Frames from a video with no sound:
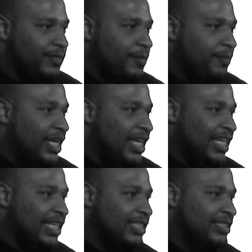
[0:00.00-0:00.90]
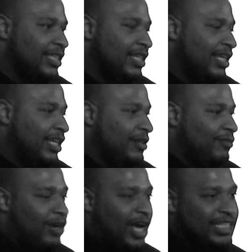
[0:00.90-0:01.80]
Me,
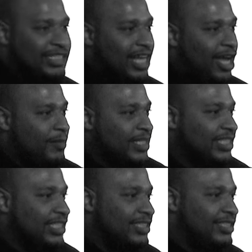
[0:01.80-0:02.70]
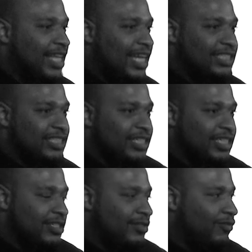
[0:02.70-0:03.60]
Ronnie Thomas, and thanks
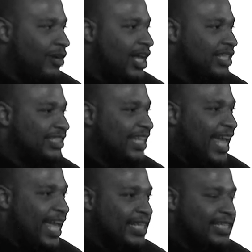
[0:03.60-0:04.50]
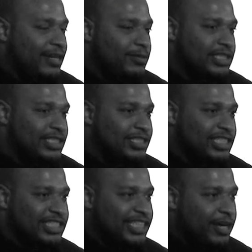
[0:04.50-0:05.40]
to Ron's dad that was
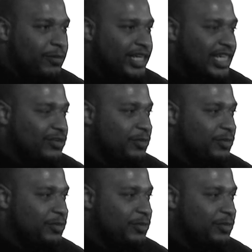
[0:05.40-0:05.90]
just there with us.